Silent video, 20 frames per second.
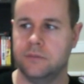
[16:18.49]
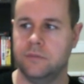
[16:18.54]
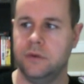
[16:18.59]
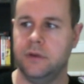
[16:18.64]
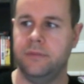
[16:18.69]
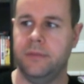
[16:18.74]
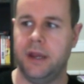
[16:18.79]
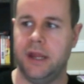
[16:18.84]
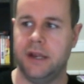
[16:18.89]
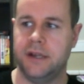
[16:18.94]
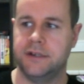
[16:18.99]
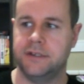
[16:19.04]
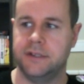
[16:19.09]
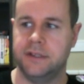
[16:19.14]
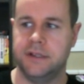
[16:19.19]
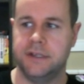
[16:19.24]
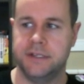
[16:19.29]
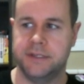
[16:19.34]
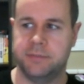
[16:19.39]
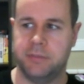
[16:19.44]
We manage
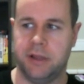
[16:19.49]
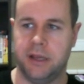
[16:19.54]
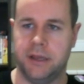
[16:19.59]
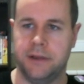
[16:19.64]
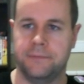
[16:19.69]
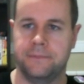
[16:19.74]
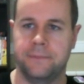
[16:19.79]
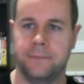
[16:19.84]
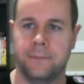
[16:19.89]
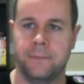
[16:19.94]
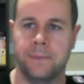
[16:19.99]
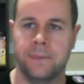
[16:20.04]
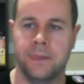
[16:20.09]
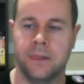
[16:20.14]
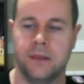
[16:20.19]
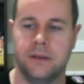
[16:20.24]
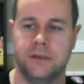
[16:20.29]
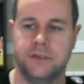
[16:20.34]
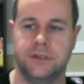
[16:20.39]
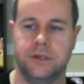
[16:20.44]
the display.
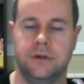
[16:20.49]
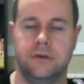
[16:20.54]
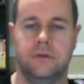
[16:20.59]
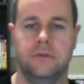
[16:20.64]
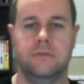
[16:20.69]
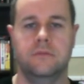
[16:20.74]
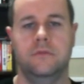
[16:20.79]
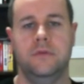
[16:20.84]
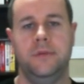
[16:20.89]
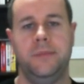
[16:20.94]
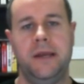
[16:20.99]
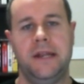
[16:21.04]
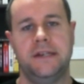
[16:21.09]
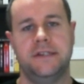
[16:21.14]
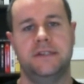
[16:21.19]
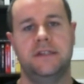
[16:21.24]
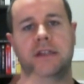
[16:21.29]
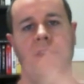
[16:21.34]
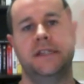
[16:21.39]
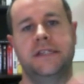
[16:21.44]
So we
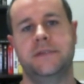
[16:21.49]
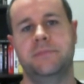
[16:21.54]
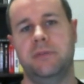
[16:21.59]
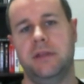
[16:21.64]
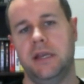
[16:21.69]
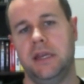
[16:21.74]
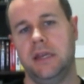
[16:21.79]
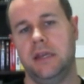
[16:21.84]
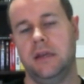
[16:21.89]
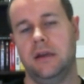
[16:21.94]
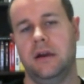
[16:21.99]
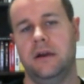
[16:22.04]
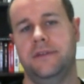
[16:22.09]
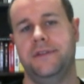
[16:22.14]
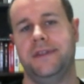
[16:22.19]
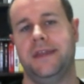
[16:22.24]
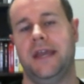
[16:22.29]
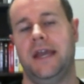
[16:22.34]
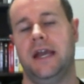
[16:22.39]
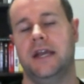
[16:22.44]
manage the display
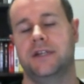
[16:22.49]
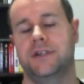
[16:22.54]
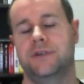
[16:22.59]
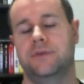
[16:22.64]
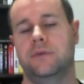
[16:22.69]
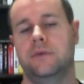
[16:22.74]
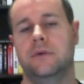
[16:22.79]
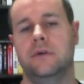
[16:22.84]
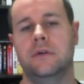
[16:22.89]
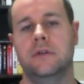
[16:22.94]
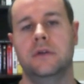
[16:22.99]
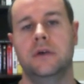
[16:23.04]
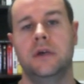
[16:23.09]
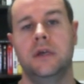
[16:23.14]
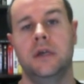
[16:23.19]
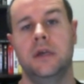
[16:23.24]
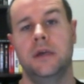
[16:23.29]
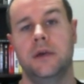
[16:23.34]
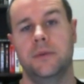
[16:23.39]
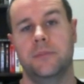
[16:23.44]
on the actual
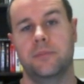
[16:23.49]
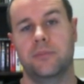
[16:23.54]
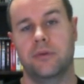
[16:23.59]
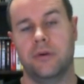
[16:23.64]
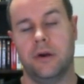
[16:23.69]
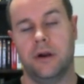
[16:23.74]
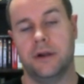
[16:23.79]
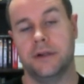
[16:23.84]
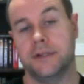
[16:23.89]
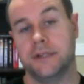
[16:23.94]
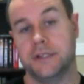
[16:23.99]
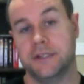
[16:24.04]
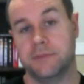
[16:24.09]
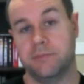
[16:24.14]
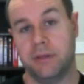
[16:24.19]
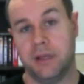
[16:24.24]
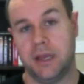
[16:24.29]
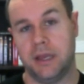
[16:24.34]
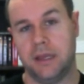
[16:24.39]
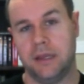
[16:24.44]
product
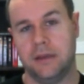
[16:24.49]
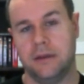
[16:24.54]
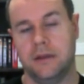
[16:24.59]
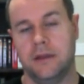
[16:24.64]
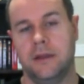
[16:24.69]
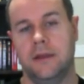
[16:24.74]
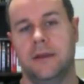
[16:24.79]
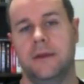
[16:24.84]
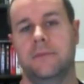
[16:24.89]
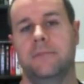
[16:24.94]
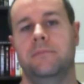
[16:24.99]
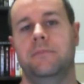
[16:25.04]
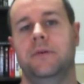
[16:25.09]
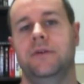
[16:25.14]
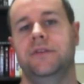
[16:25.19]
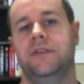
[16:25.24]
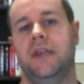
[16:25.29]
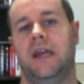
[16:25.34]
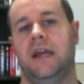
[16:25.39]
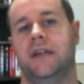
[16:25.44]
display,
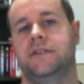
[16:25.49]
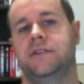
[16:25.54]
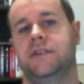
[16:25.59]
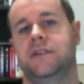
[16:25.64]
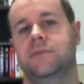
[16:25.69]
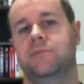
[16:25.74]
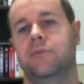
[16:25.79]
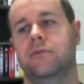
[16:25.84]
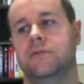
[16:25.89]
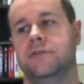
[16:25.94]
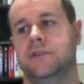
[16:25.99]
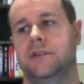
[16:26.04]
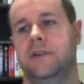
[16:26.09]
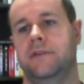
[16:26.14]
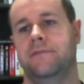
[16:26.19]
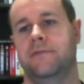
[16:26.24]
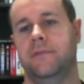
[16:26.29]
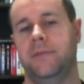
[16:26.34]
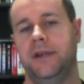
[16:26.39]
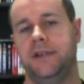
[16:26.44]
but that just pulls in
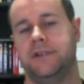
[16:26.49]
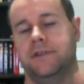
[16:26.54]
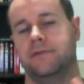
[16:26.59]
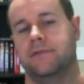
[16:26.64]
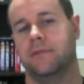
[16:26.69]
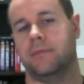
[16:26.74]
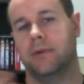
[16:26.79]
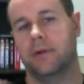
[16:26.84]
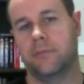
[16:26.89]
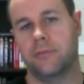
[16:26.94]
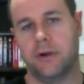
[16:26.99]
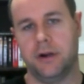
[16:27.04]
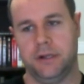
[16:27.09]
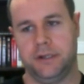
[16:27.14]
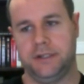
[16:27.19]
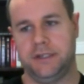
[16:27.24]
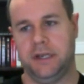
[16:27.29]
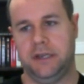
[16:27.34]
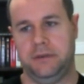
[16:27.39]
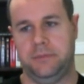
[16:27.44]
information from our
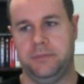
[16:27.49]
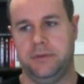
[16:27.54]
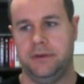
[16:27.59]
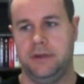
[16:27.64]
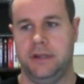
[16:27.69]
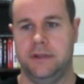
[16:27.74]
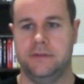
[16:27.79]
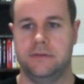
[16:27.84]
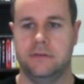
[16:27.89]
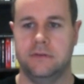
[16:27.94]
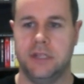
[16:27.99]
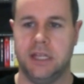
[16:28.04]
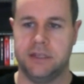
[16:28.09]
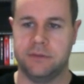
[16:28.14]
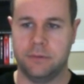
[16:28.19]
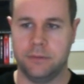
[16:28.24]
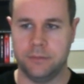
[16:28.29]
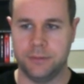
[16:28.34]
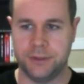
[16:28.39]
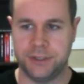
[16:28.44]
product type. And so
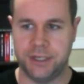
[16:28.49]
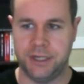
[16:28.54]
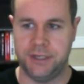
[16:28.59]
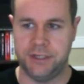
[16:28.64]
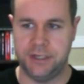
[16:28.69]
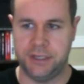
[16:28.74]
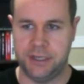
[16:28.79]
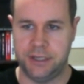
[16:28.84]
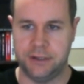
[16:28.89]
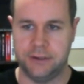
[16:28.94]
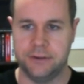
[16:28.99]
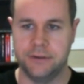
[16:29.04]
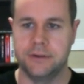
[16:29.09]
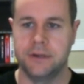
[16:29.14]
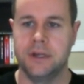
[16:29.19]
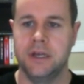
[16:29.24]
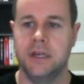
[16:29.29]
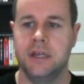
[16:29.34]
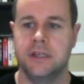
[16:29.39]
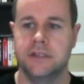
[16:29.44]
that's what we're changing here.
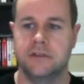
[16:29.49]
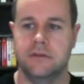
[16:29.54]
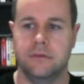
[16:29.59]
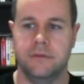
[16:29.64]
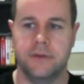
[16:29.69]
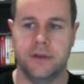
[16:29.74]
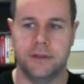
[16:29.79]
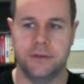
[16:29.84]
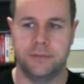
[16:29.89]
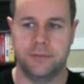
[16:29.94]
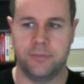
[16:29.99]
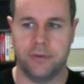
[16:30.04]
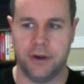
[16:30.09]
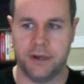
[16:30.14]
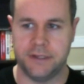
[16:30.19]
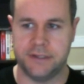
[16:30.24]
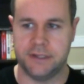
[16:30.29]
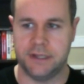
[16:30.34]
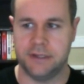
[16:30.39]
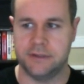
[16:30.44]
So we've got the
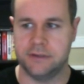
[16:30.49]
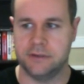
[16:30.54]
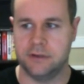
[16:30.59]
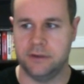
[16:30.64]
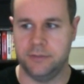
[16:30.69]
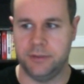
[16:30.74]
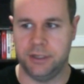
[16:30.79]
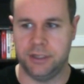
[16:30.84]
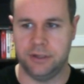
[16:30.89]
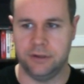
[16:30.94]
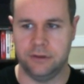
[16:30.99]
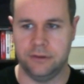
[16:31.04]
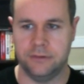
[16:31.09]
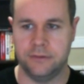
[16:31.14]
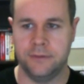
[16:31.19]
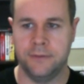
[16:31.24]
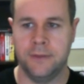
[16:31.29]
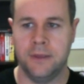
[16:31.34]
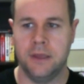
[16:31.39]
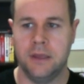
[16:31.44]
price that's going to be
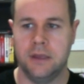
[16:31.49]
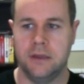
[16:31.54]
shown.